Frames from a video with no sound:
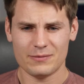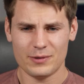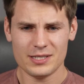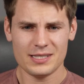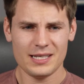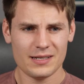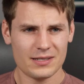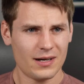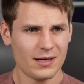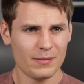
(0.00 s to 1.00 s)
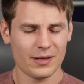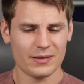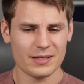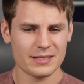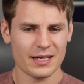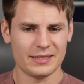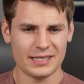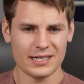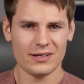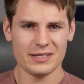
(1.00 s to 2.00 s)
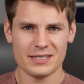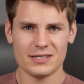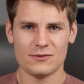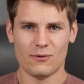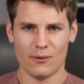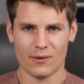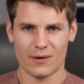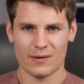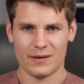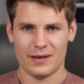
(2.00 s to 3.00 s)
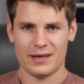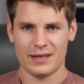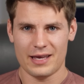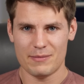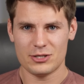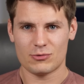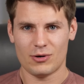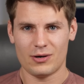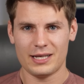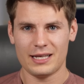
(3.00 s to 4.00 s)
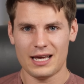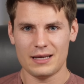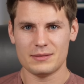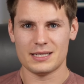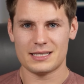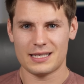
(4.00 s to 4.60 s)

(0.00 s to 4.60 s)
we just need to talk about this. Like DLSS 4, image quality in games